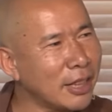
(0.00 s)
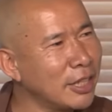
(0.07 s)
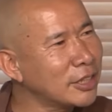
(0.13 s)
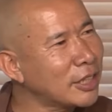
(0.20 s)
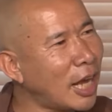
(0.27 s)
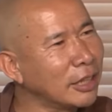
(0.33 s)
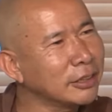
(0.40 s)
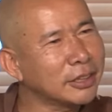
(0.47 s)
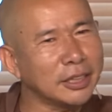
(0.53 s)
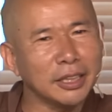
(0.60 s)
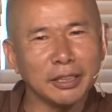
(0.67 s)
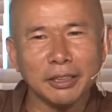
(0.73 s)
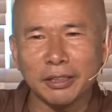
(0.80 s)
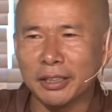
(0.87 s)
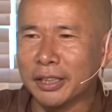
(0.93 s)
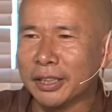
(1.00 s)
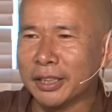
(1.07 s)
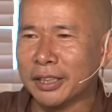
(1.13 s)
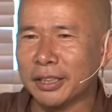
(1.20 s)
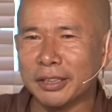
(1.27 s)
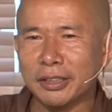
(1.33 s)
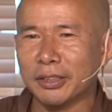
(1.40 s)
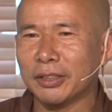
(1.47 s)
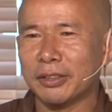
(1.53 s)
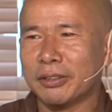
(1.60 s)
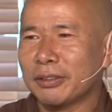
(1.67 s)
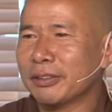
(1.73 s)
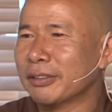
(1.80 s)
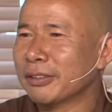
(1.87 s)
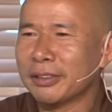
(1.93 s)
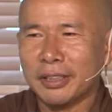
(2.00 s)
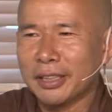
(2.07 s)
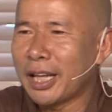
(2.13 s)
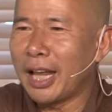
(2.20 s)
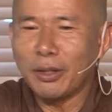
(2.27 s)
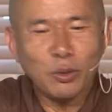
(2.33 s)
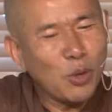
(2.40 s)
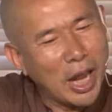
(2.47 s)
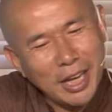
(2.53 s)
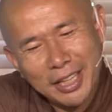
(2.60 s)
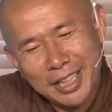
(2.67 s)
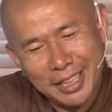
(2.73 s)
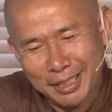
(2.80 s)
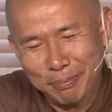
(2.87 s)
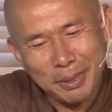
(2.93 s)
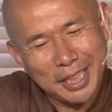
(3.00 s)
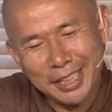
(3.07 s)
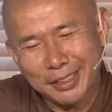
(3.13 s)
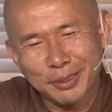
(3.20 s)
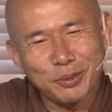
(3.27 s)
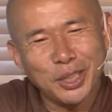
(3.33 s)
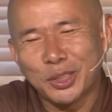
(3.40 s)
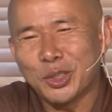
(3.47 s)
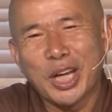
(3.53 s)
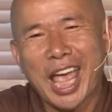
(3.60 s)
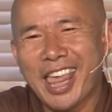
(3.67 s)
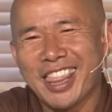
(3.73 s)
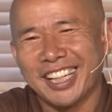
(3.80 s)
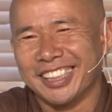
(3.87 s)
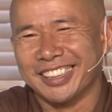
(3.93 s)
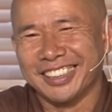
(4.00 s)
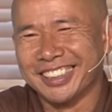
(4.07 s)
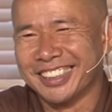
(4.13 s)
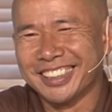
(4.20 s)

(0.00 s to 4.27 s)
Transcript: this hunter, you know, can't do anything because we're together.